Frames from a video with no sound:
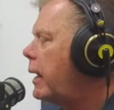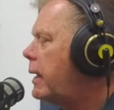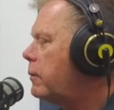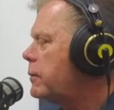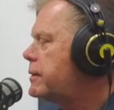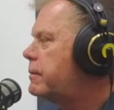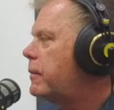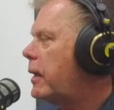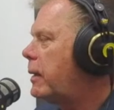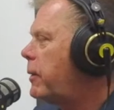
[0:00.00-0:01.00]
and
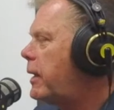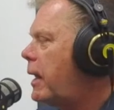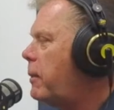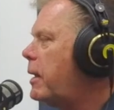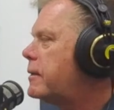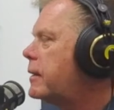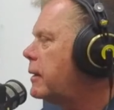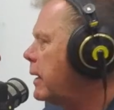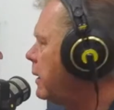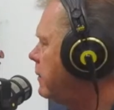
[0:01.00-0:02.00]
it became
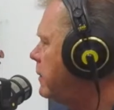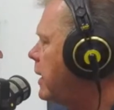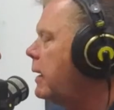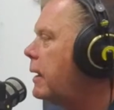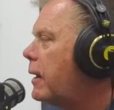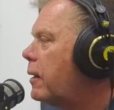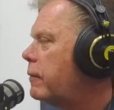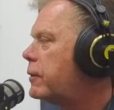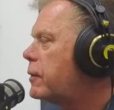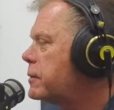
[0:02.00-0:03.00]
instantly taken care of
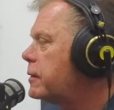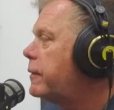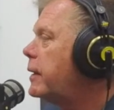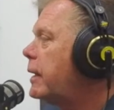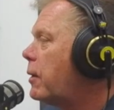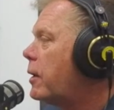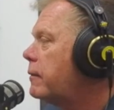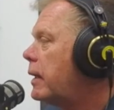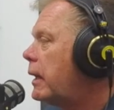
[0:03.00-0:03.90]
in terms of the funding part of it.